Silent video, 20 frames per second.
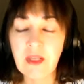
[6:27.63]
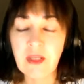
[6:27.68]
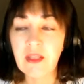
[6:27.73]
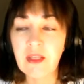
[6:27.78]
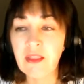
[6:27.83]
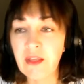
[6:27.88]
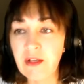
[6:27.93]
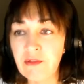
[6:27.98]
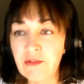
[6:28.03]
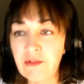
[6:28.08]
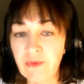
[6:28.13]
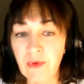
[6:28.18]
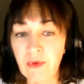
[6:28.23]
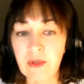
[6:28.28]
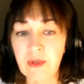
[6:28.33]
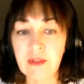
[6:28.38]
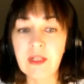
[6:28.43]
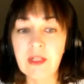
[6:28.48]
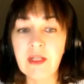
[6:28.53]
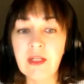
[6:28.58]

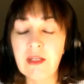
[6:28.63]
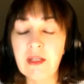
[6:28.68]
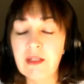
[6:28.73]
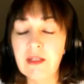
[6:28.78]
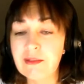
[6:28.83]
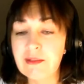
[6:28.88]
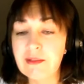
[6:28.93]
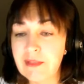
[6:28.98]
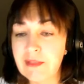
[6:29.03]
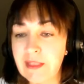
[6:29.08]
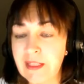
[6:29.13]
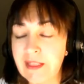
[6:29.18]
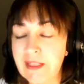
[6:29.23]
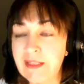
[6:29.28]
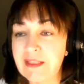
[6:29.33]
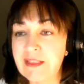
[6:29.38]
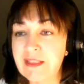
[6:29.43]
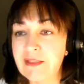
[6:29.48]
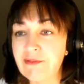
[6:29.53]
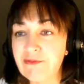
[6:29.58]
Therefore, it
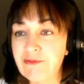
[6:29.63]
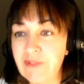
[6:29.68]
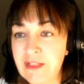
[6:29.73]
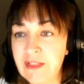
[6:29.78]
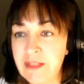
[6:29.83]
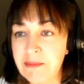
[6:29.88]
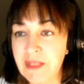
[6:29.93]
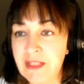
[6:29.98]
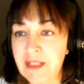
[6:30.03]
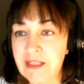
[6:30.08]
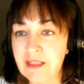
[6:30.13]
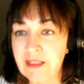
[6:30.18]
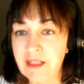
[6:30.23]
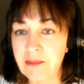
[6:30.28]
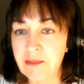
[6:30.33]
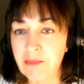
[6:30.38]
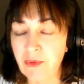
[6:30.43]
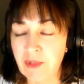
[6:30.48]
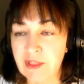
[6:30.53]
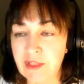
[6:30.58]
is fundamentally
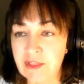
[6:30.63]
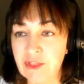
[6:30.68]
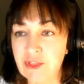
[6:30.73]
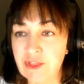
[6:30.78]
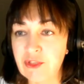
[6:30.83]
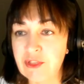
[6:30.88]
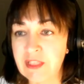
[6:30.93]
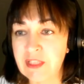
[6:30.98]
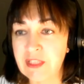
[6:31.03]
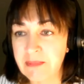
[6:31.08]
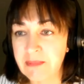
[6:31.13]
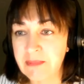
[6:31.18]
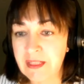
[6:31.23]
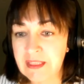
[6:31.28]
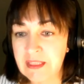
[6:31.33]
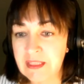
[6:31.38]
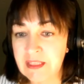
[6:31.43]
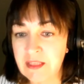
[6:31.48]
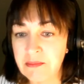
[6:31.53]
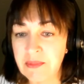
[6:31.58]
important to suspect
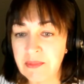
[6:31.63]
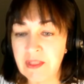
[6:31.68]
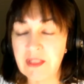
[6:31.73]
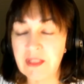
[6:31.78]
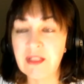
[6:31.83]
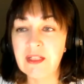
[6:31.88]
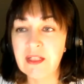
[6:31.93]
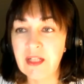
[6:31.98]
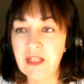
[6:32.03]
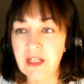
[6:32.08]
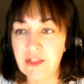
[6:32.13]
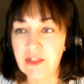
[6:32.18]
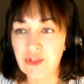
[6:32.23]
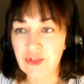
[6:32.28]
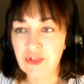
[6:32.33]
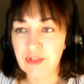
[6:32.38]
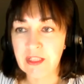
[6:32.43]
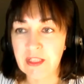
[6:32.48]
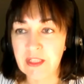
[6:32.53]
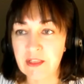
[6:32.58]
TTP and
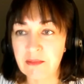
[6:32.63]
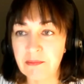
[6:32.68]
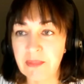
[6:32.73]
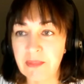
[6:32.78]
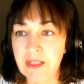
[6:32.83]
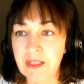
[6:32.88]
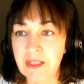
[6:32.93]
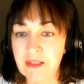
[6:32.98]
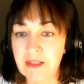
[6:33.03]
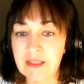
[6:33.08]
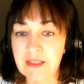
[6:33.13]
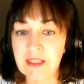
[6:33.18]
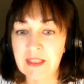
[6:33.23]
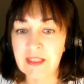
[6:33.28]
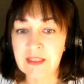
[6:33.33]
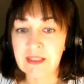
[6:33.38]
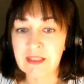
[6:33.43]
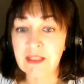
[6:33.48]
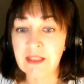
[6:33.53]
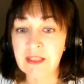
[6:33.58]
treat it because it
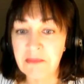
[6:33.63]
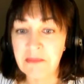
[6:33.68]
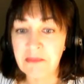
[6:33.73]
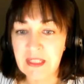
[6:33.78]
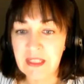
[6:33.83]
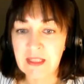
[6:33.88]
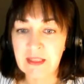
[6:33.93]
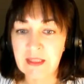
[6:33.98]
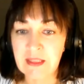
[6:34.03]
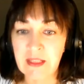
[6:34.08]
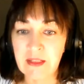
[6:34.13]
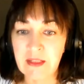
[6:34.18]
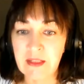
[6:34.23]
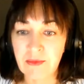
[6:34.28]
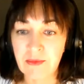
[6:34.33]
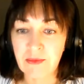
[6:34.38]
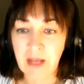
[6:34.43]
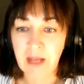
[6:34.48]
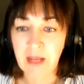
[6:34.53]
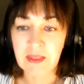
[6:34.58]
is immediately,
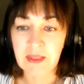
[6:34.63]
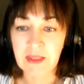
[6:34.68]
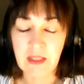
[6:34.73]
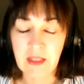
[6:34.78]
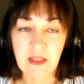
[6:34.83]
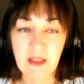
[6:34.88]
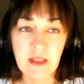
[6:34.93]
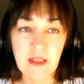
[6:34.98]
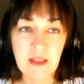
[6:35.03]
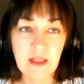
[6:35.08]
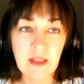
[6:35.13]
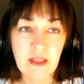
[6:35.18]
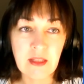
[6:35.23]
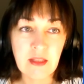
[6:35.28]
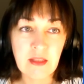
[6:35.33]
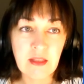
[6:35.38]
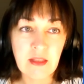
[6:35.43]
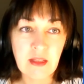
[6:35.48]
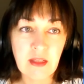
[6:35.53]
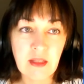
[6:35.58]
rapidly
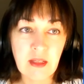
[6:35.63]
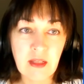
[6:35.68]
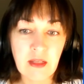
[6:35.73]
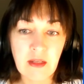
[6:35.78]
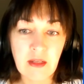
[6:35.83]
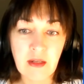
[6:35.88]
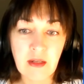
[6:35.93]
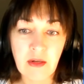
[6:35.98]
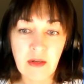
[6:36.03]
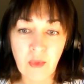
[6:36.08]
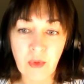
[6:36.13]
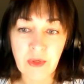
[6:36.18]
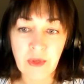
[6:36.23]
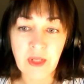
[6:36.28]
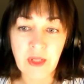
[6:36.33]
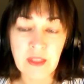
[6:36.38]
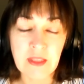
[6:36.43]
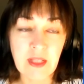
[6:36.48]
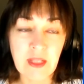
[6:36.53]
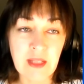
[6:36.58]

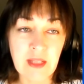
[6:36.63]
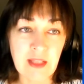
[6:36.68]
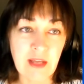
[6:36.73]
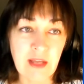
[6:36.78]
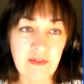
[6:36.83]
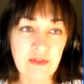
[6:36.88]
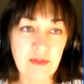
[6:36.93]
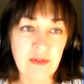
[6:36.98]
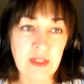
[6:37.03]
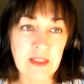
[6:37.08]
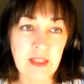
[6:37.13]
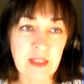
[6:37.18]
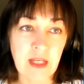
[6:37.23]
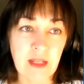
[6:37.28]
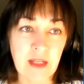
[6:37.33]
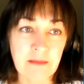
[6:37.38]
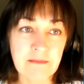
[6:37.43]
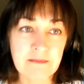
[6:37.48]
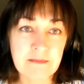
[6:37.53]
organ and life-threatening.